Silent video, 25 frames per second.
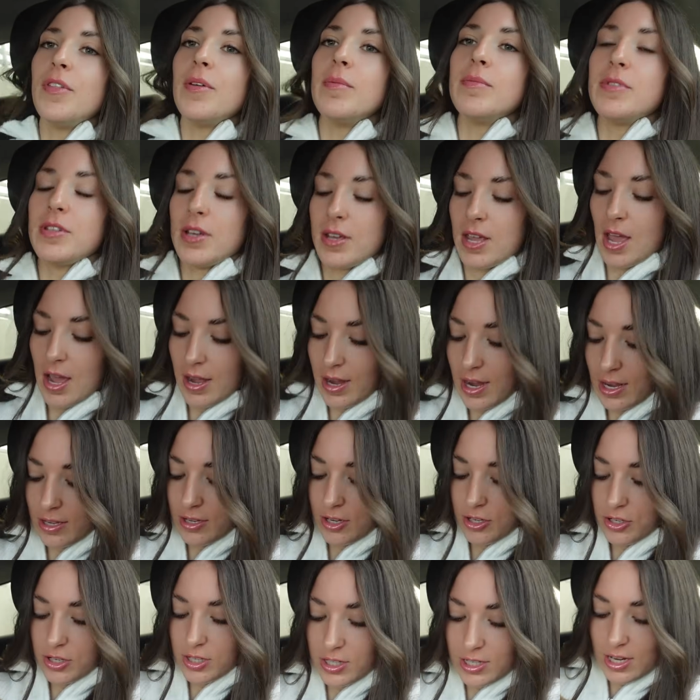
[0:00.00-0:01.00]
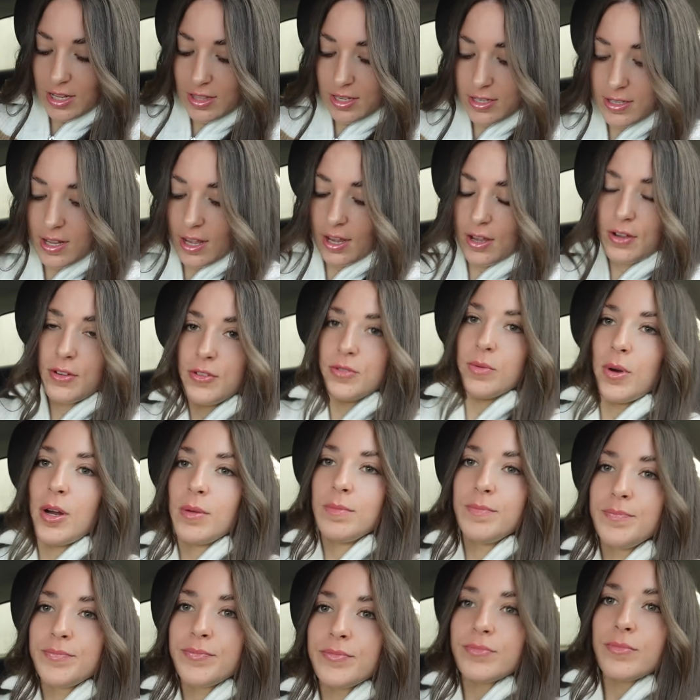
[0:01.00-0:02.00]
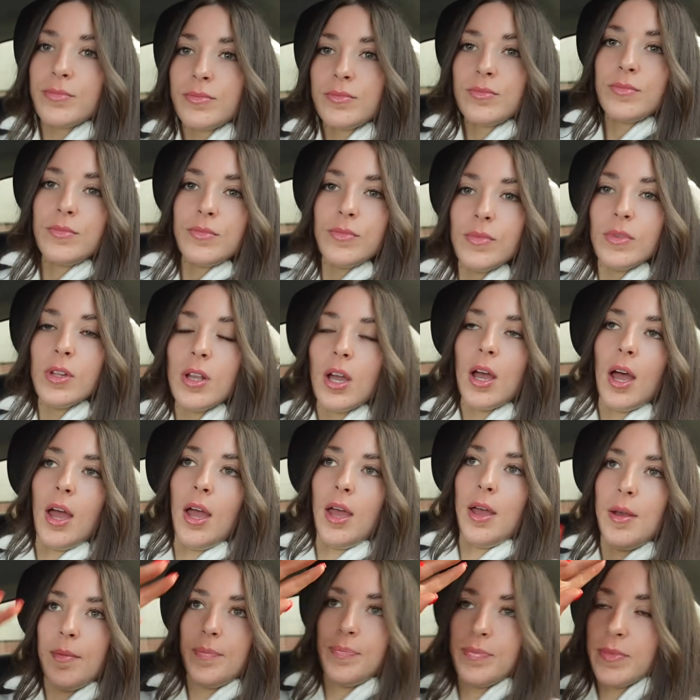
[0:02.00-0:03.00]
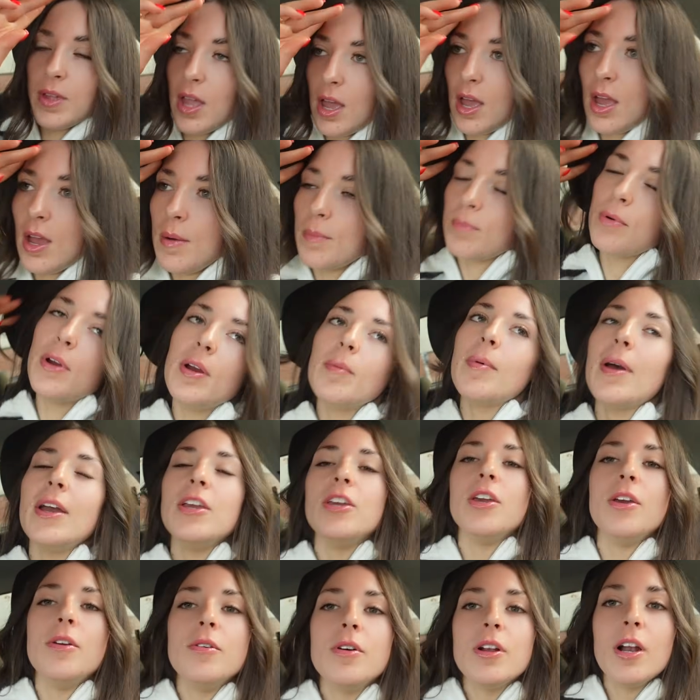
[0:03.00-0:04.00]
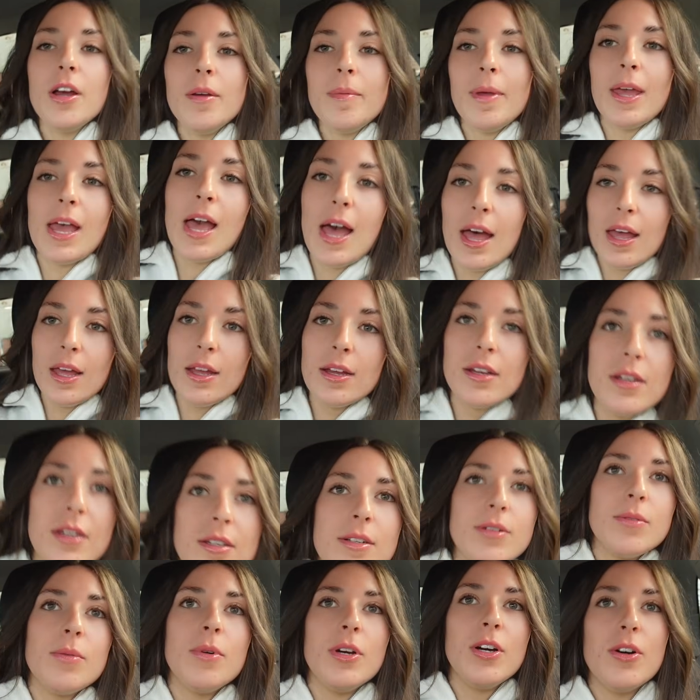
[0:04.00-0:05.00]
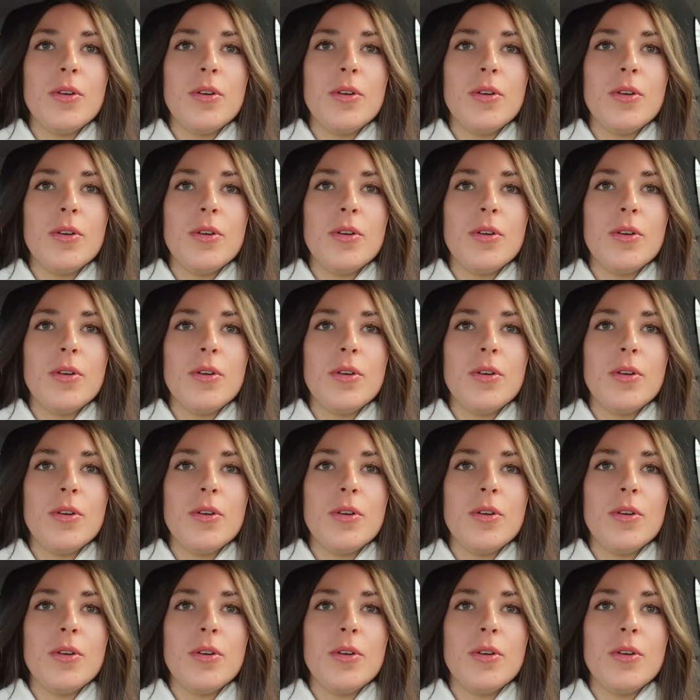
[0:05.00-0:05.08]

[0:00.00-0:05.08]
them. So yeah, I guess I should say the second one. Um, bring back Hugo, Mia. We